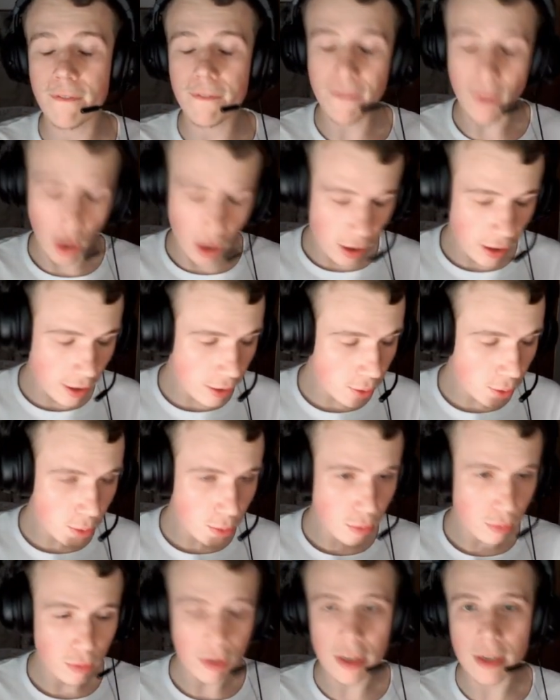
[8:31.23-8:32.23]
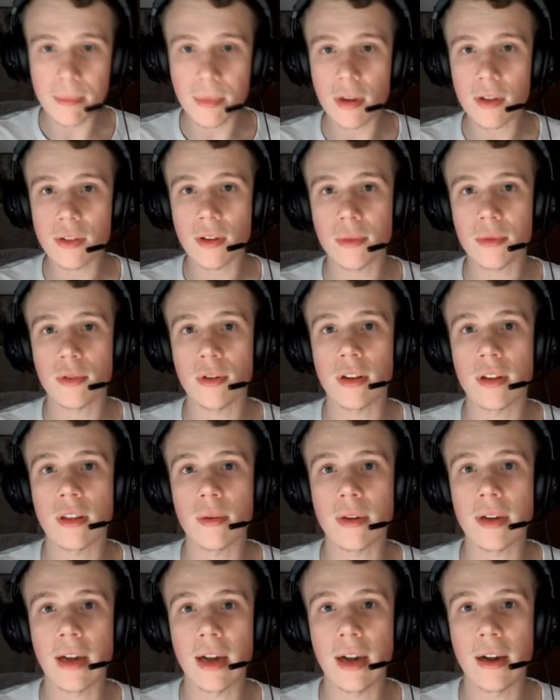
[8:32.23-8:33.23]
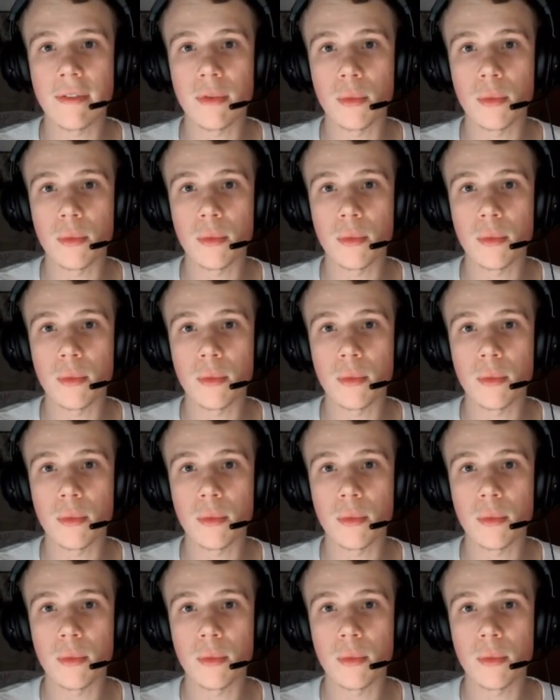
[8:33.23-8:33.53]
final Rebirth upgrade that we have